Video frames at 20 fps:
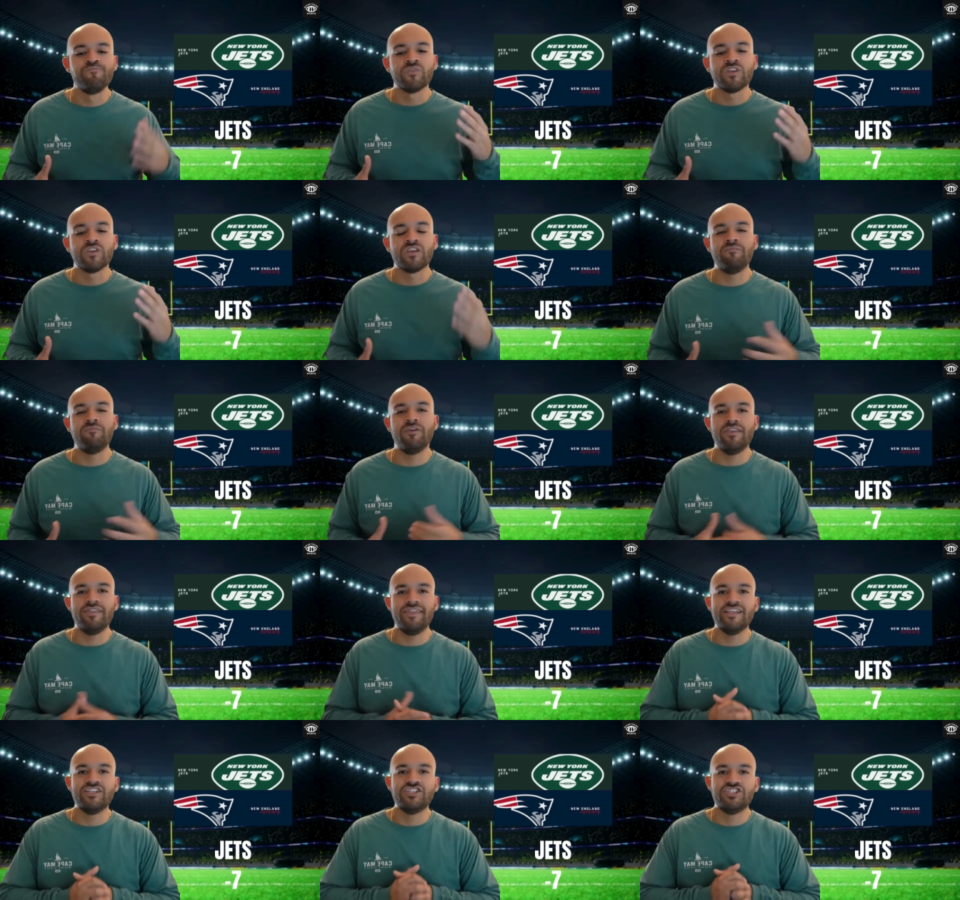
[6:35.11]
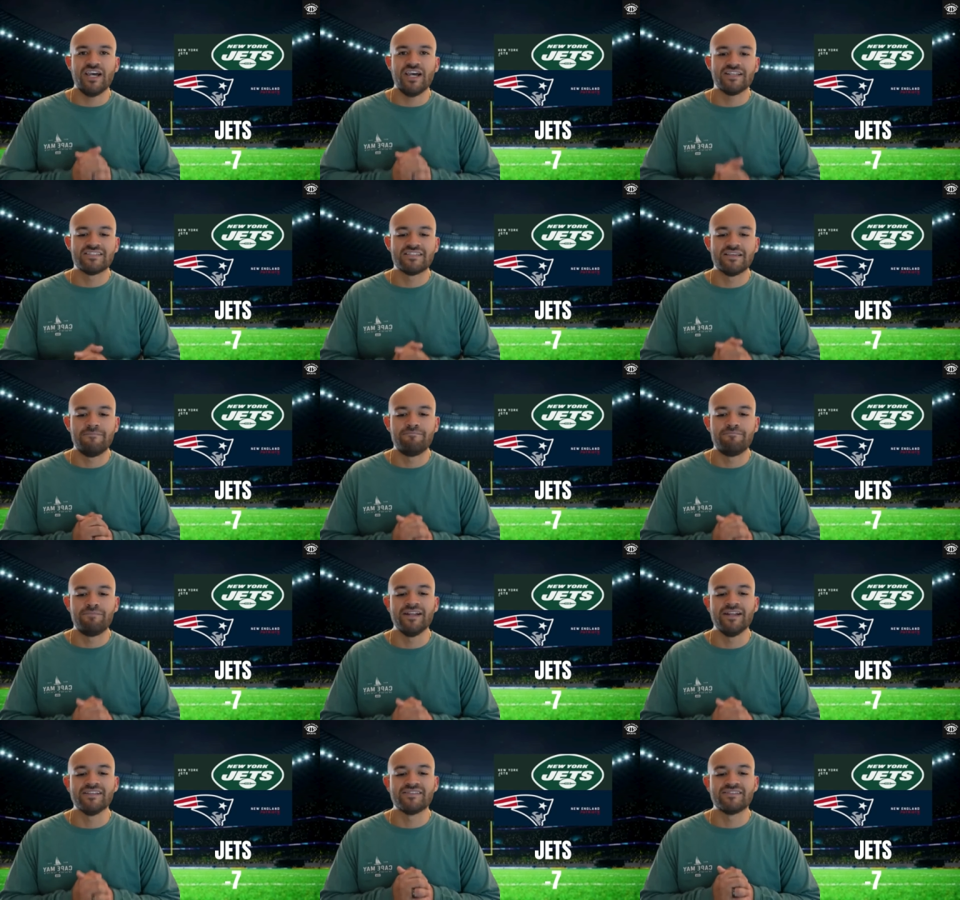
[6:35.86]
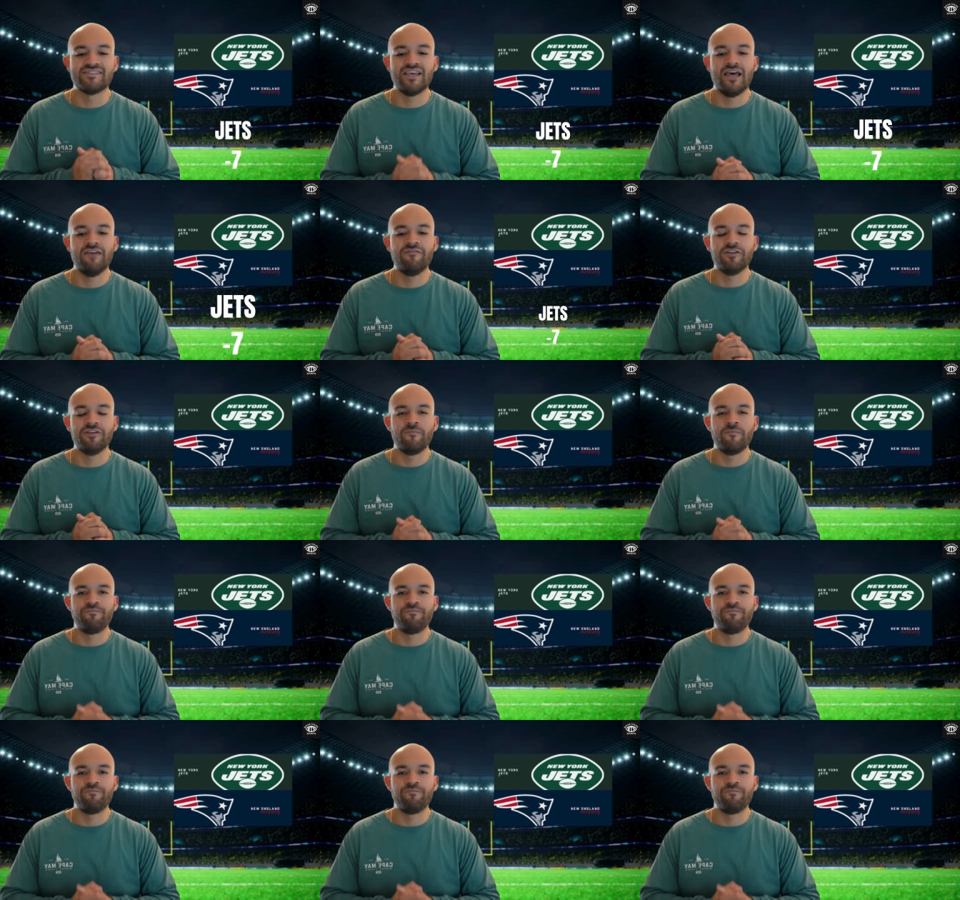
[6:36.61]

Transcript: Give me the Jets -7.